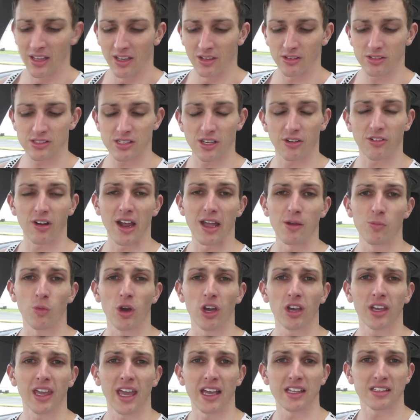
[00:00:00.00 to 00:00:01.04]
it was a great
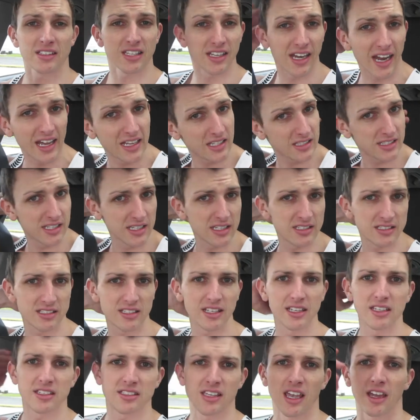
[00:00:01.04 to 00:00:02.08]
workout today,
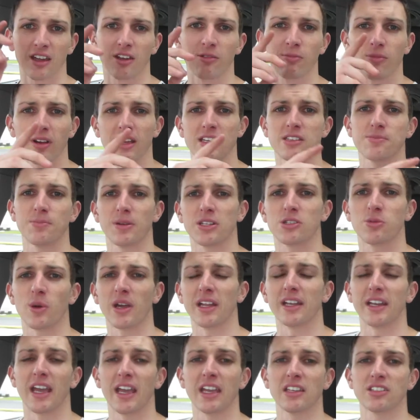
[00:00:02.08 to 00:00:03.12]
60 second rest
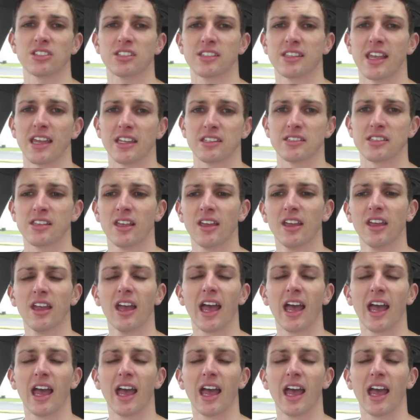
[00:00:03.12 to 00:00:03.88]
between each sets.